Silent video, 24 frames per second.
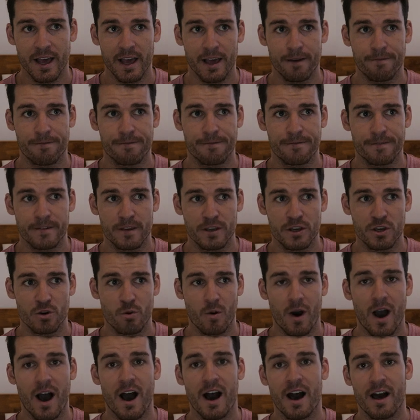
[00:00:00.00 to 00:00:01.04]
if you
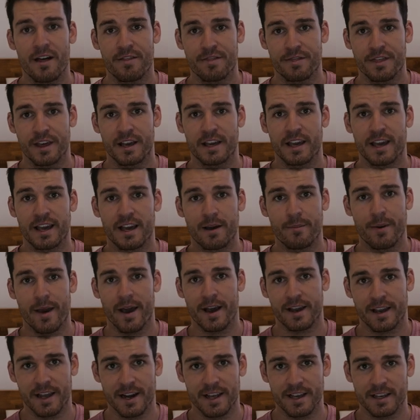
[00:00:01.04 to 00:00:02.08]
are thinking
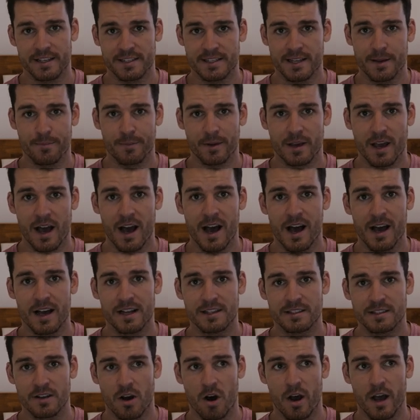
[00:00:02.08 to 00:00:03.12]
about getting a SIM
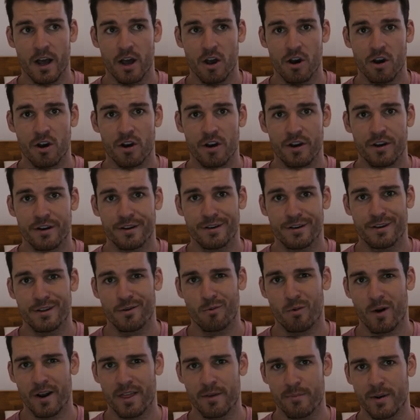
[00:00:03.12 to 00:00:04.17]
card, I heard
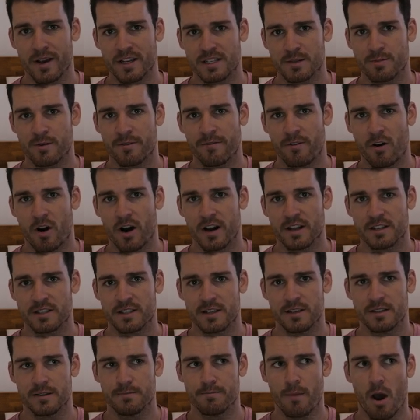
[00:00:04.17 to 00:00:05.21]
one of the best providers
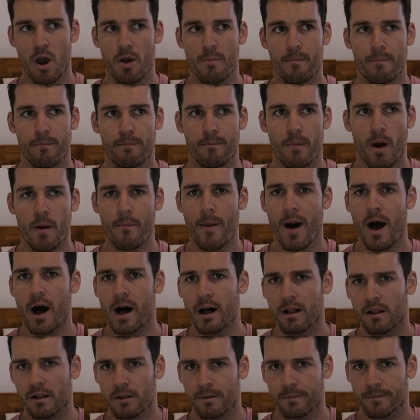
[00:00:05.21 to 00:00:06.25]
is
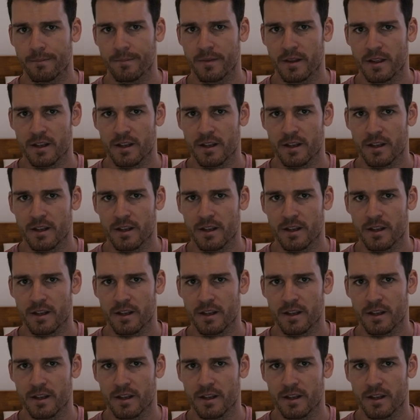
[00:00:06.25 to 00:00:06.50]
Mobile,